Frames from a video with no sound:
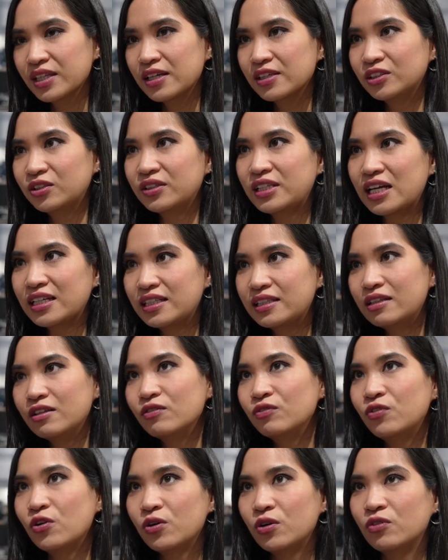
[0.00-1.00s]
so that
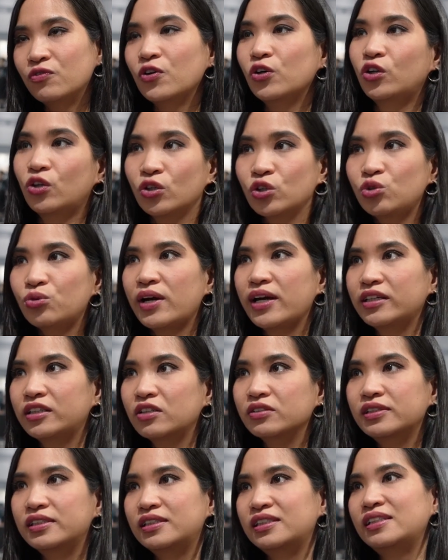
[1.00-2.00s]
the contract
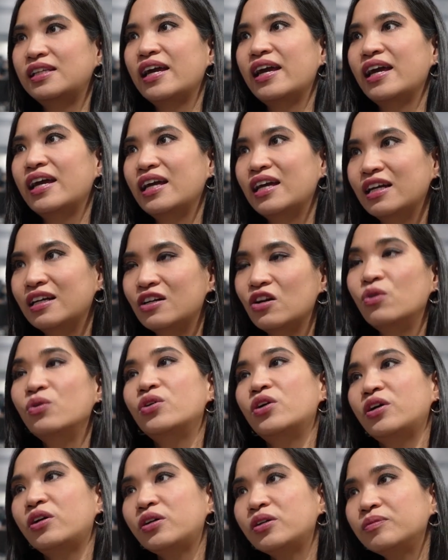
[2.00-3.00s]
can stay
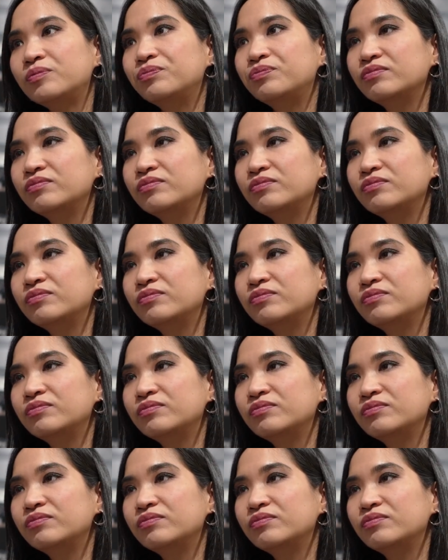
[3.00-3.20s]
longer.